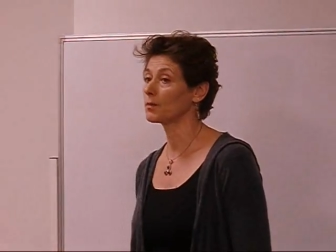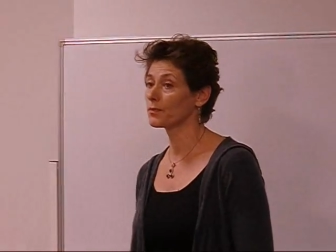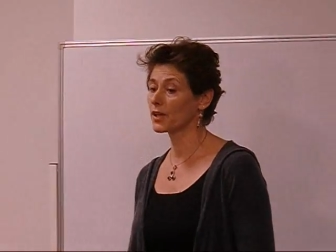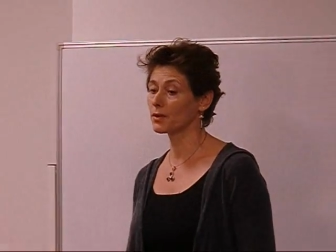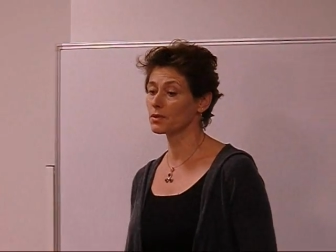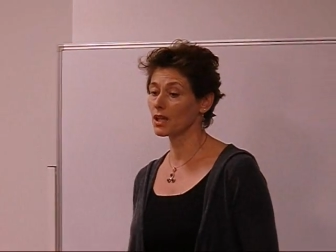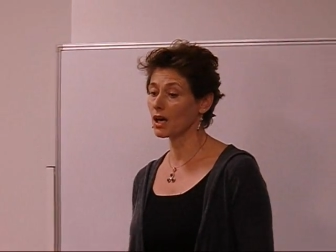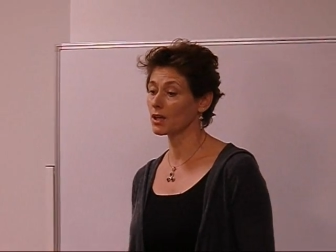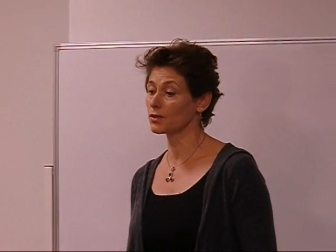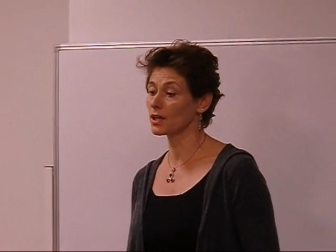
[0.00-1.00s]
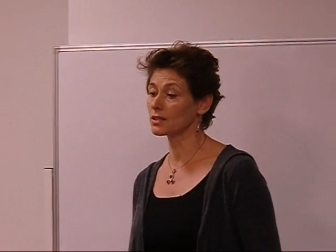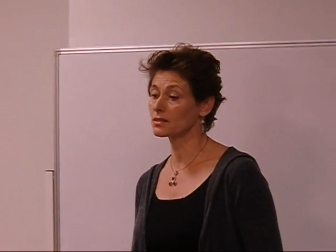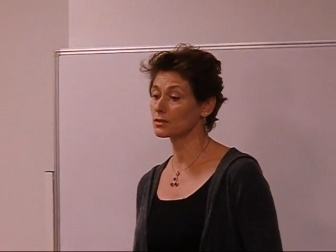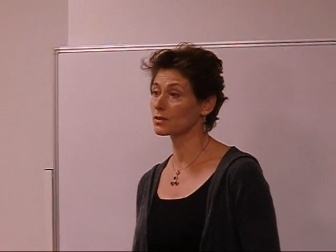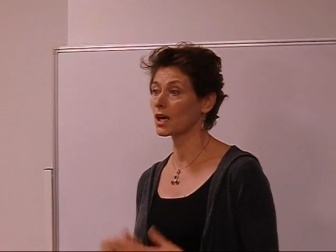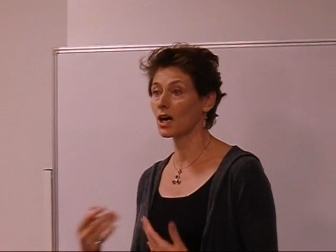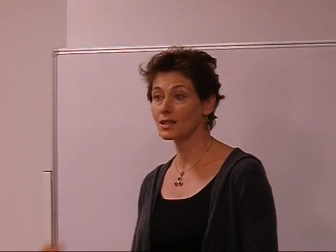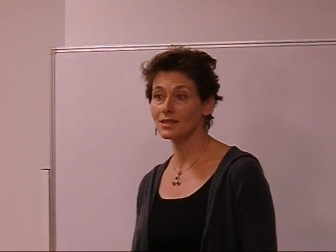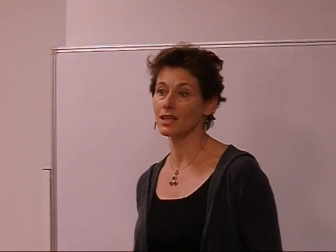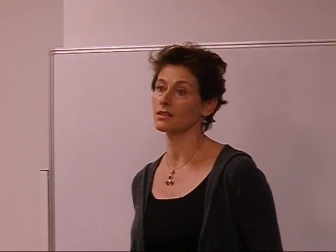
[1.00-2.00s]
They rely on us to
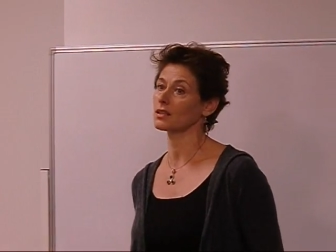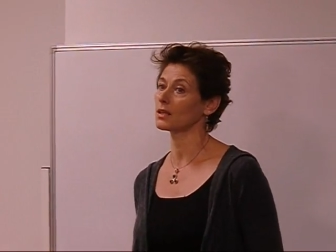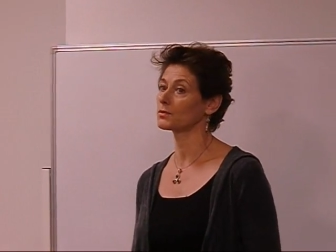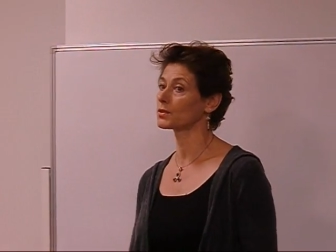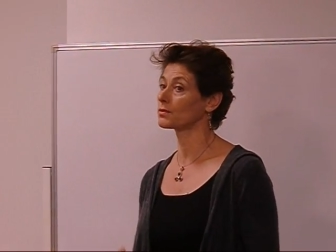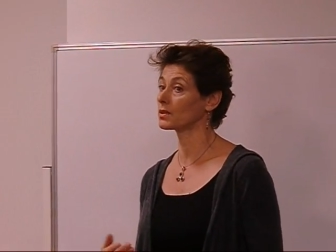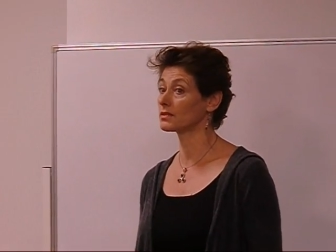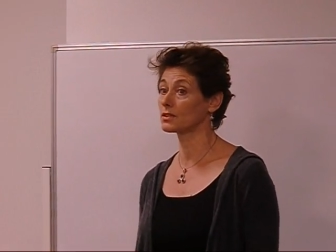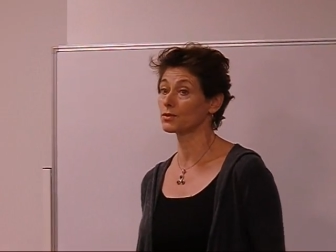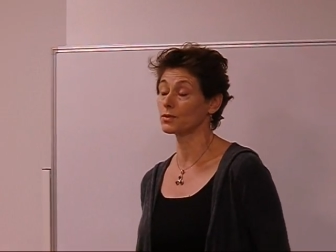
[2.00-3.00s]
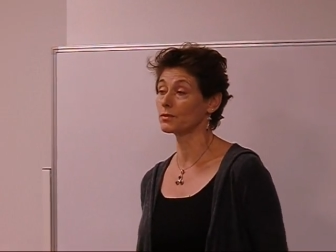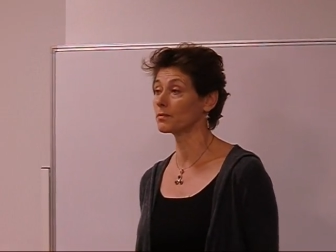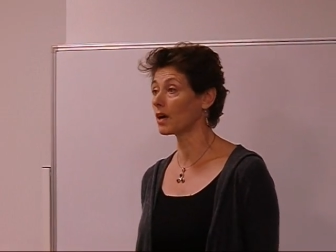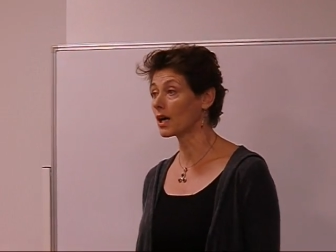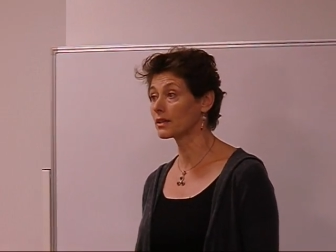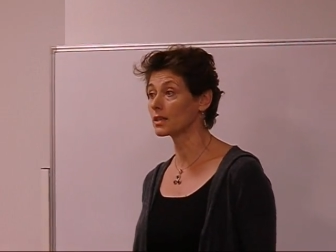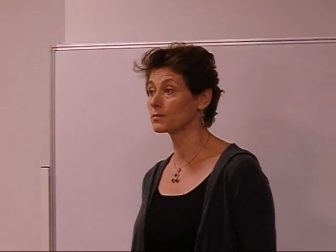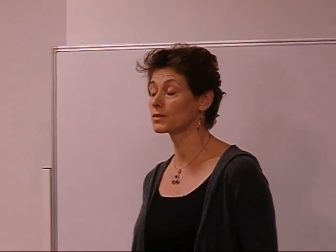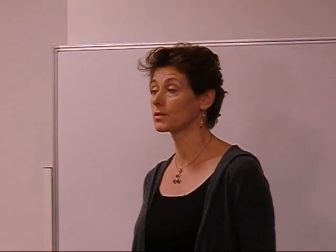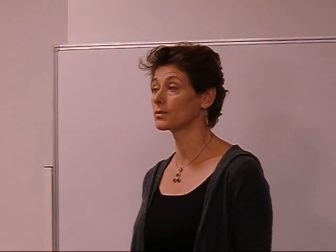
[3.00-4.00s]
contact them, to remind
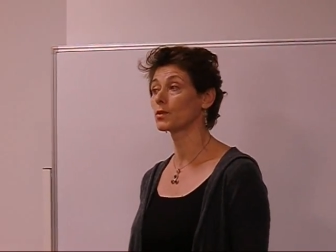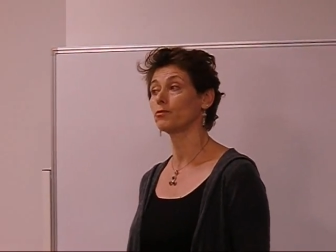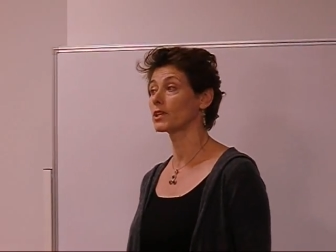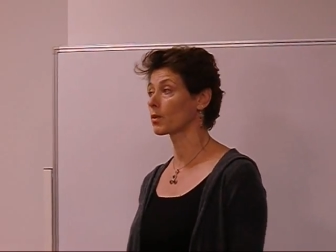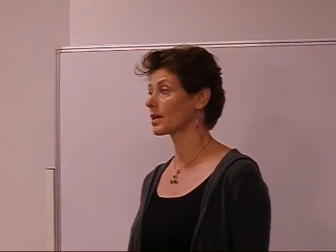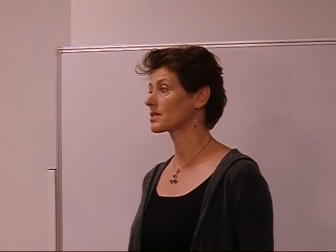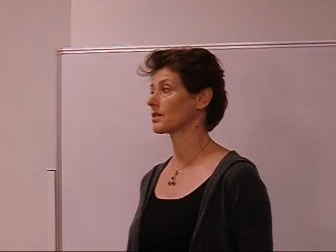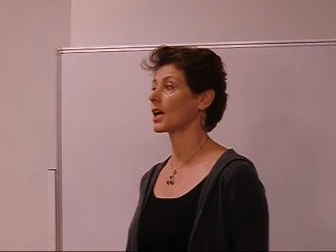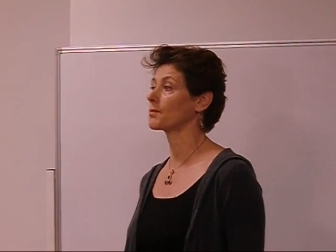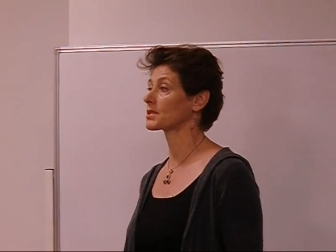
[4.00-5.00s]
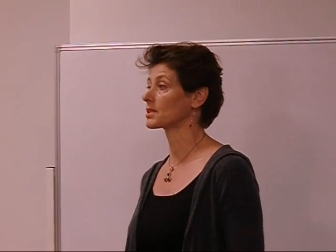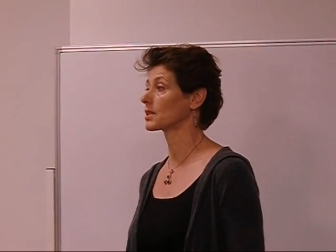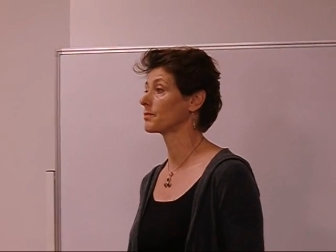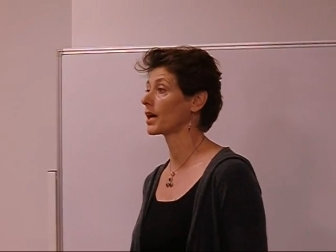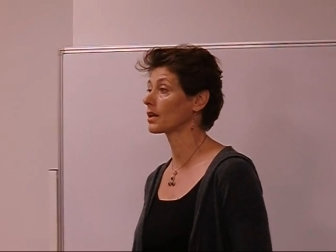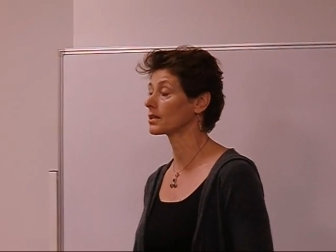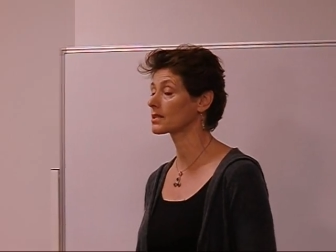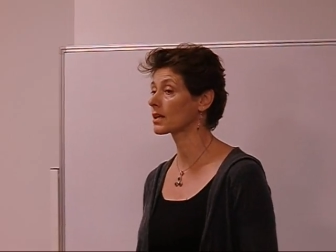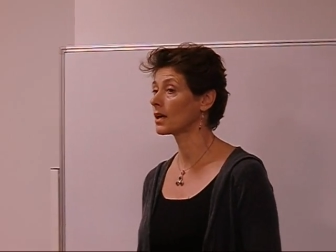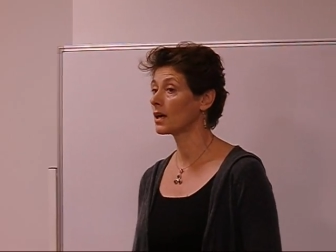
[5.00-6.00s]
them to request their absentee ballots.